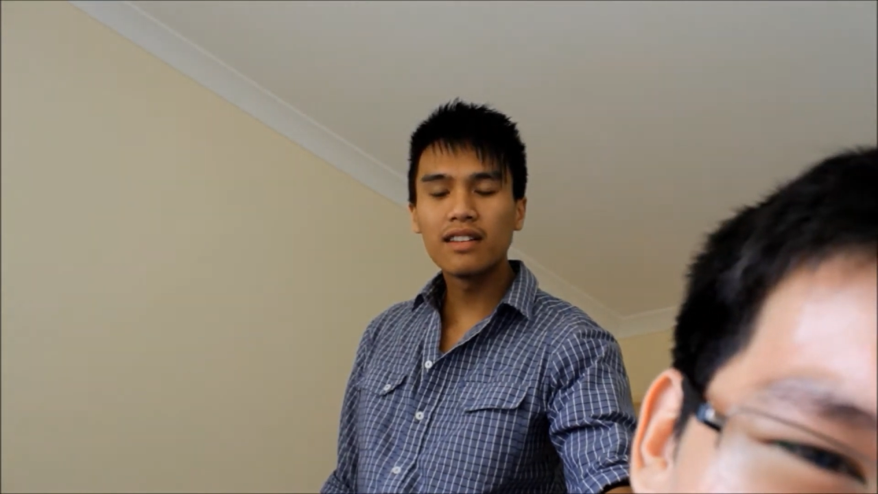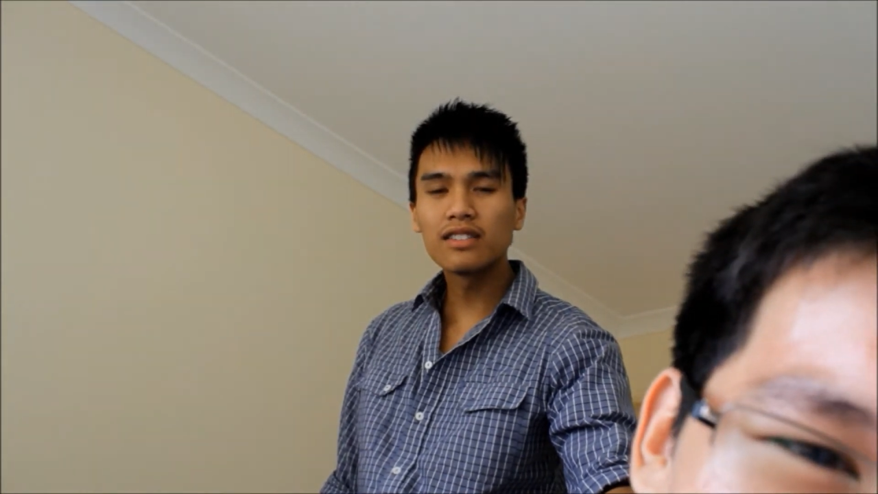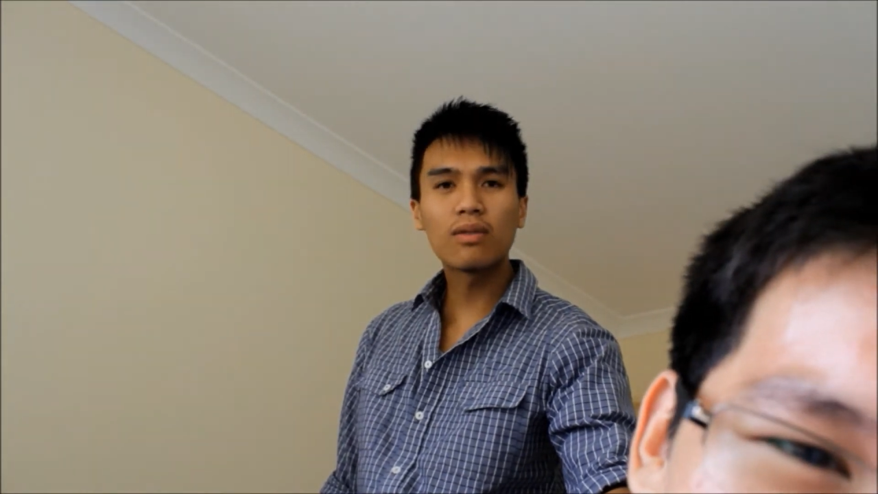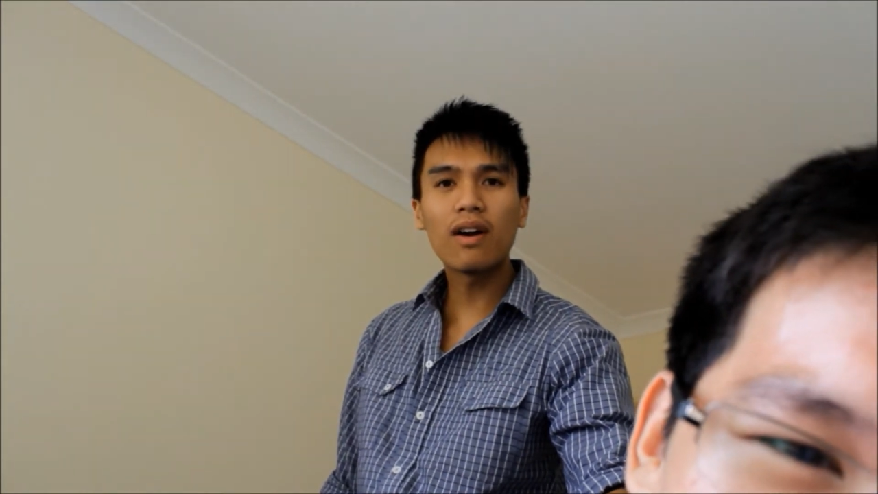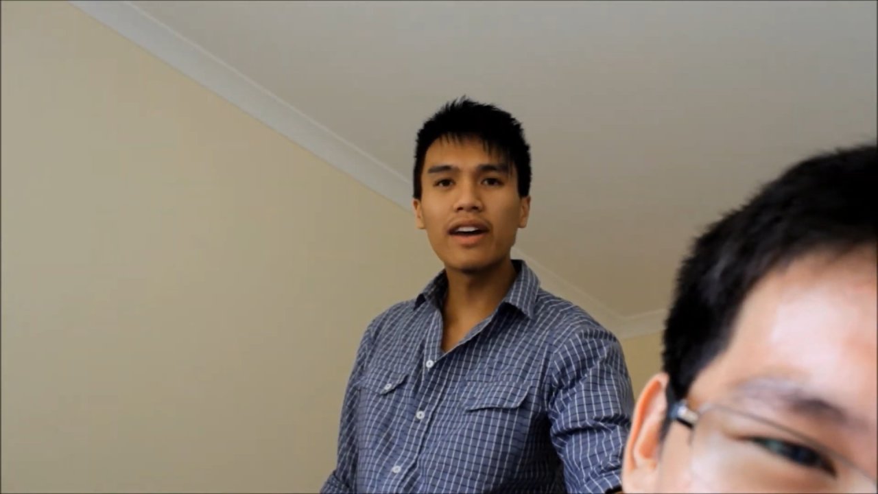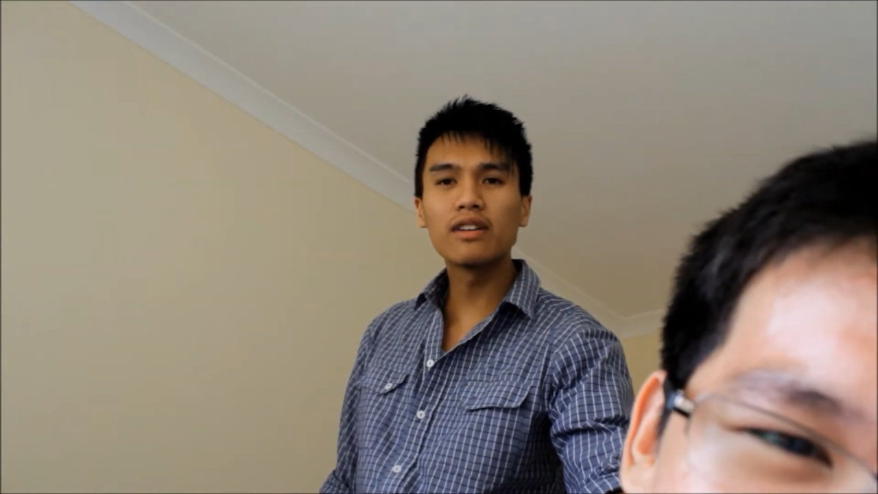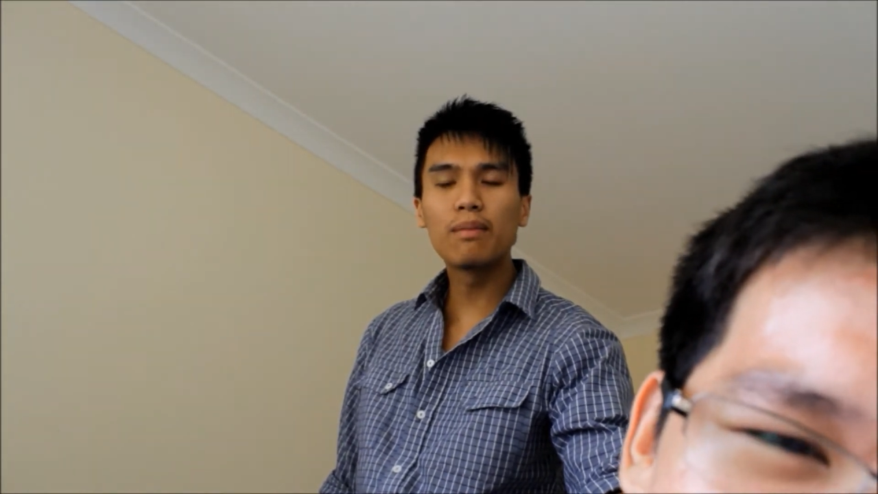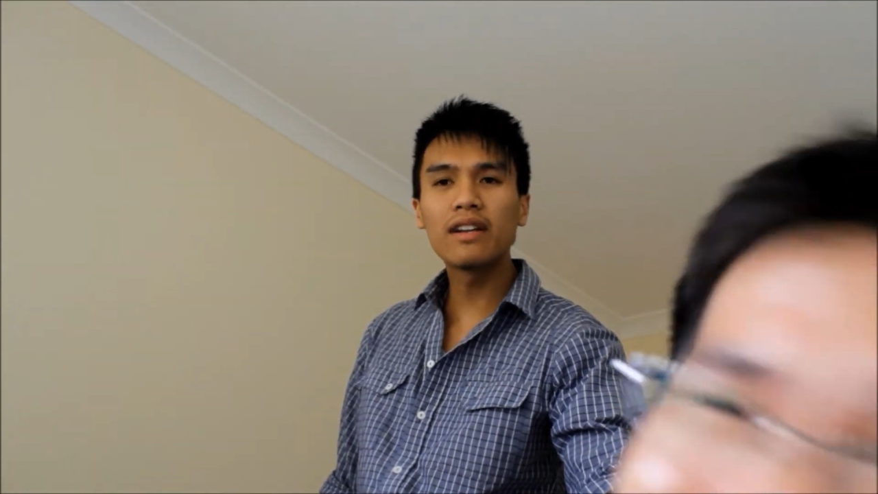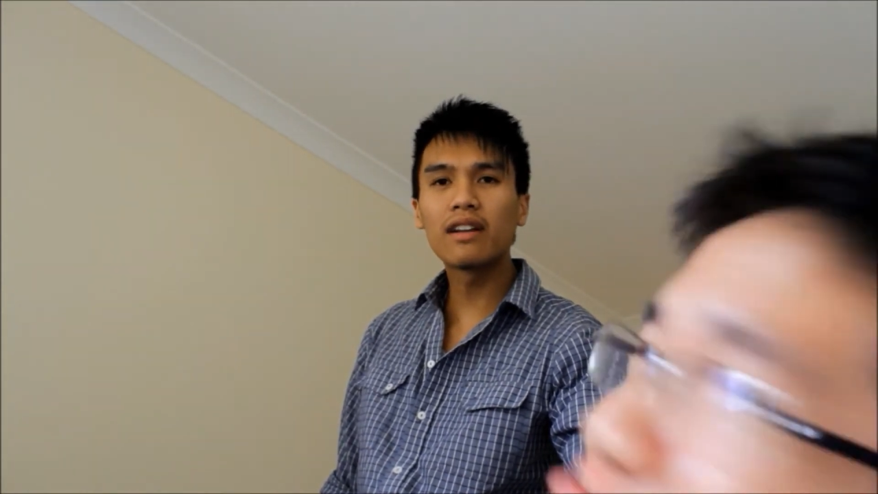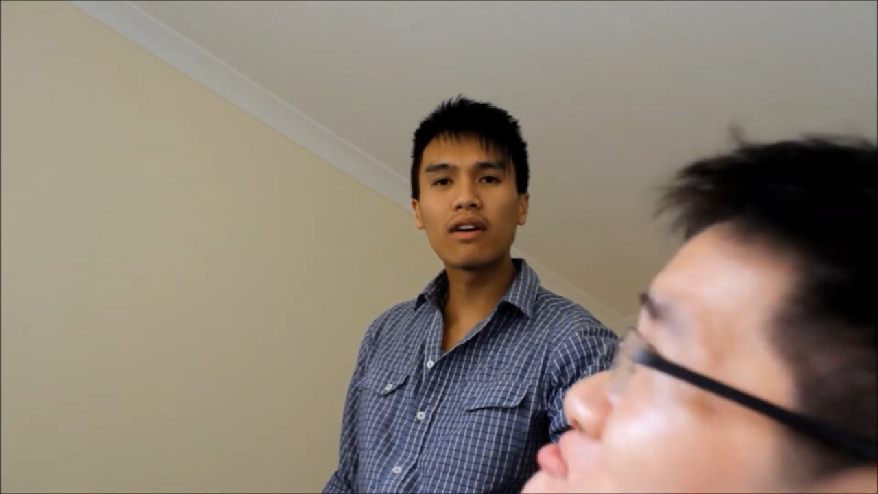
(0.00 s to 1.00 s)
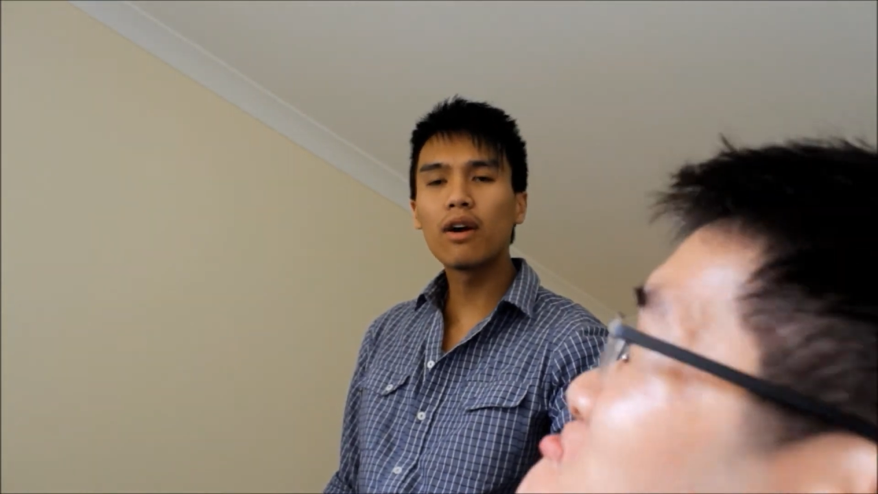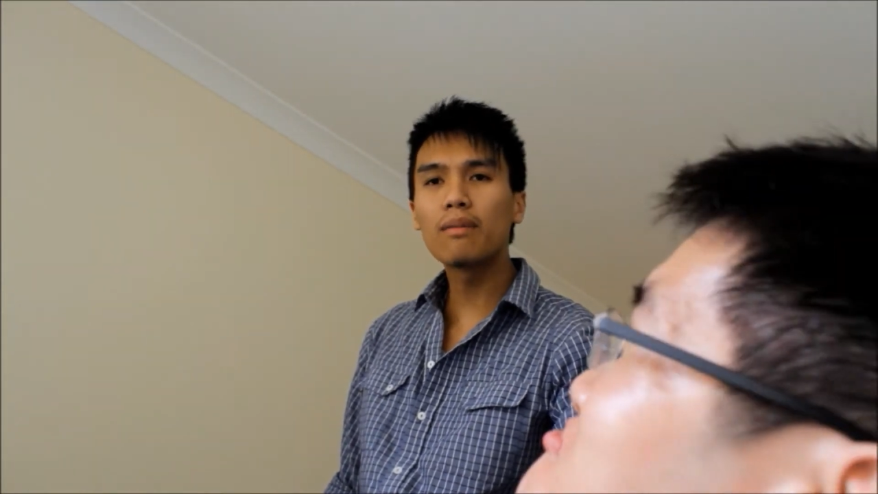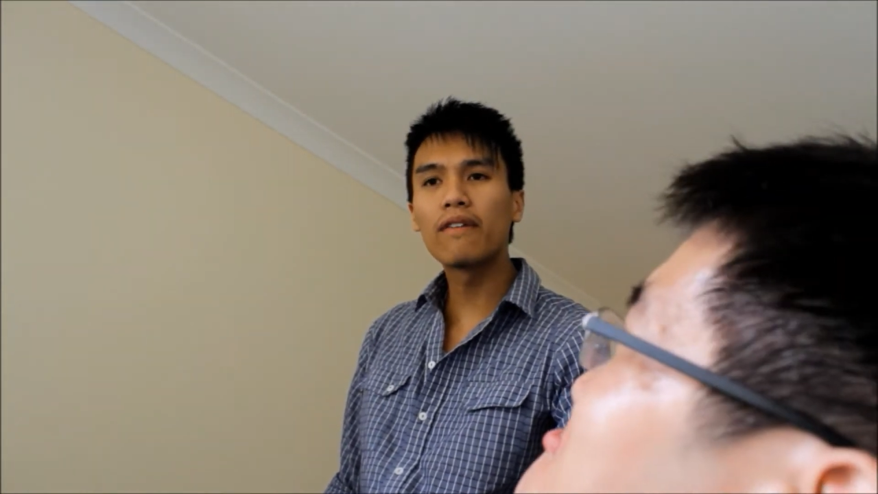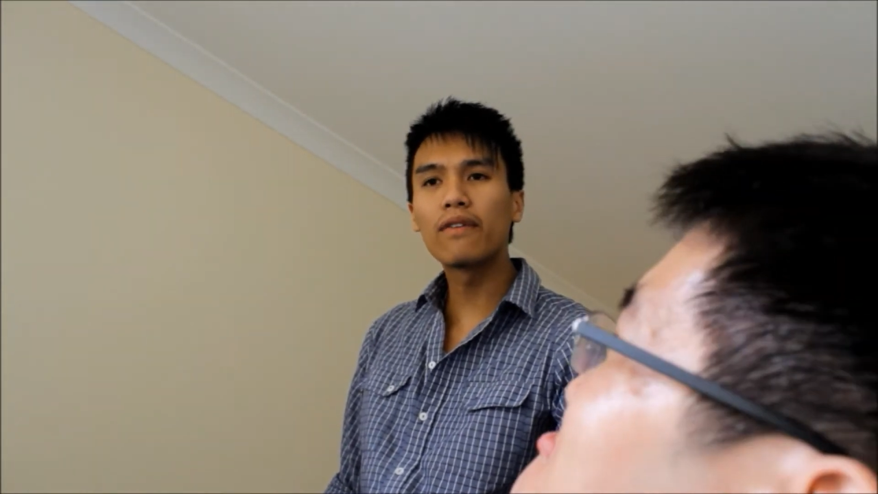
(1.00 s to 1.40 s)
It's alright, you've been in a coma